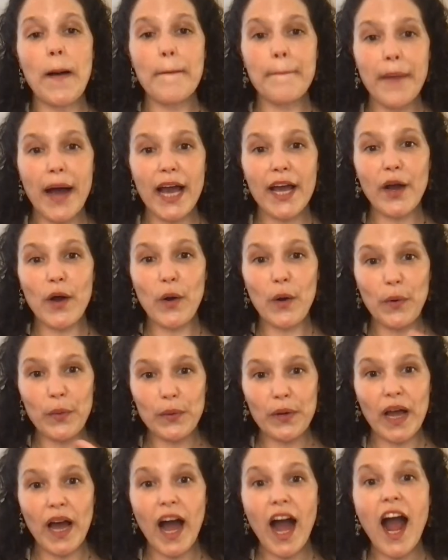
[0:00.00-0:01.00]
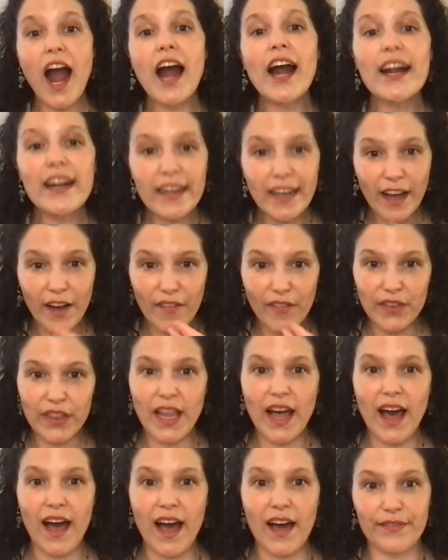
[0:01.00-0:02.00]
my own heart of
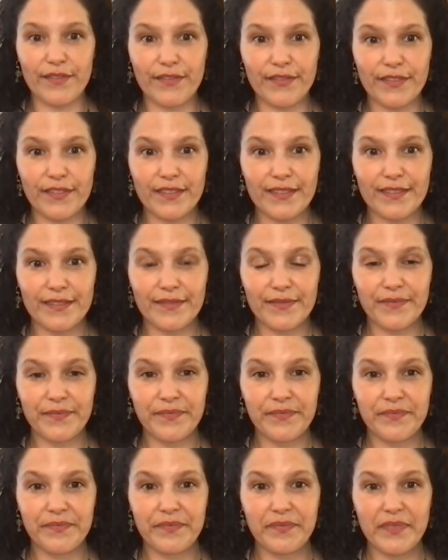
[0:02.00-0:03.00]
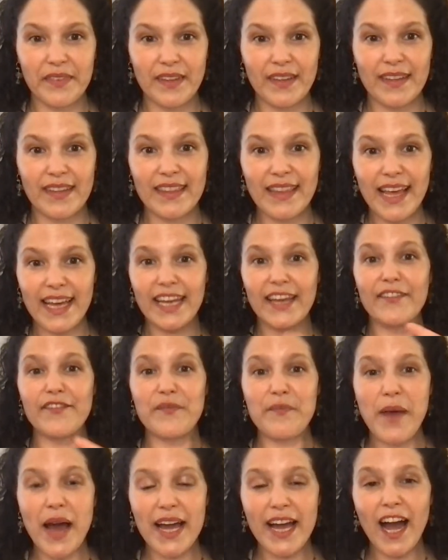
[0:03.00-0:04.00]
love. Like if
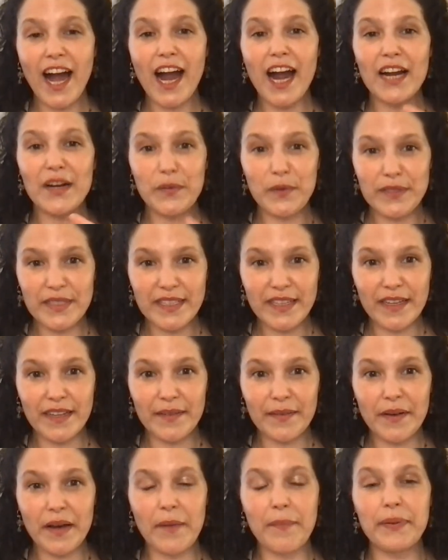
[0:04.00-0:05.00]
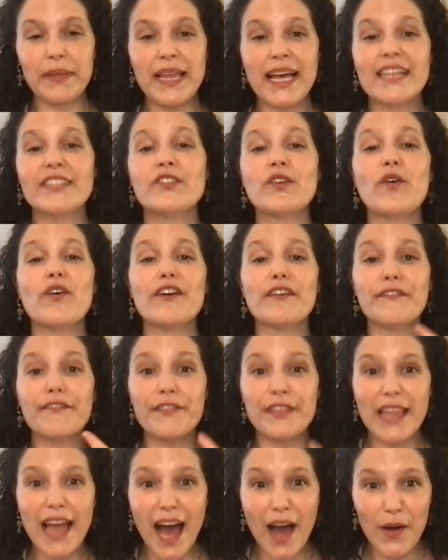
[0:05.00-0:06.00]
my heart was a, a plant or a
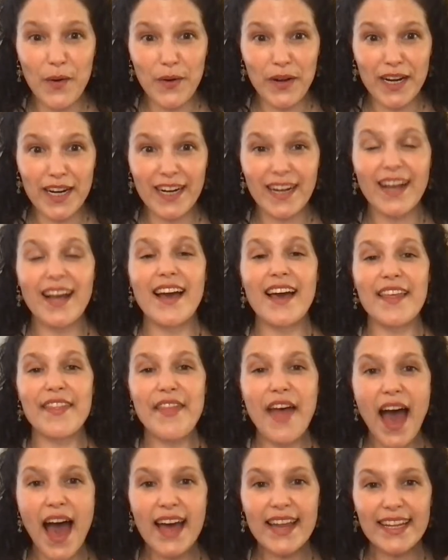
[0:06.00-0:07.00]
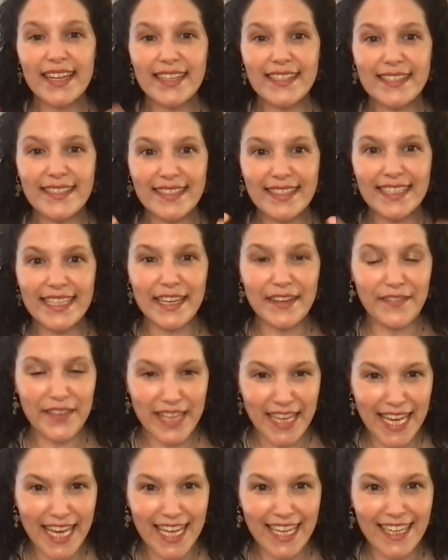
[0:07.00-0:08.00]
flower, that is giving
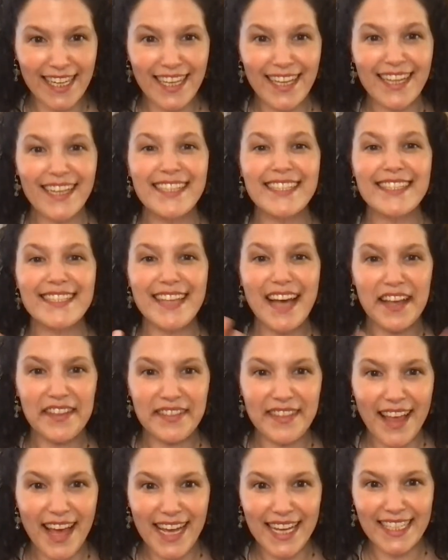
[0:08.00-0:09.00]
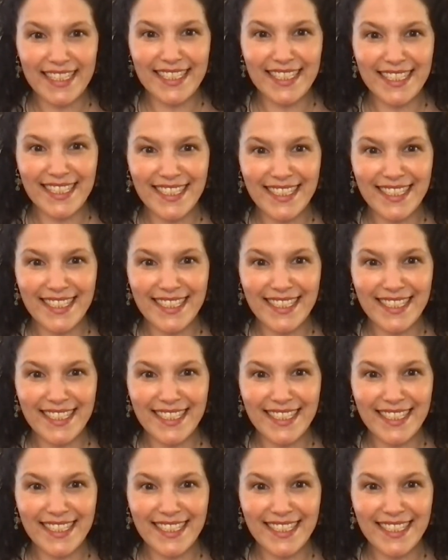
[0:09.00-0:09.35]
it sunlight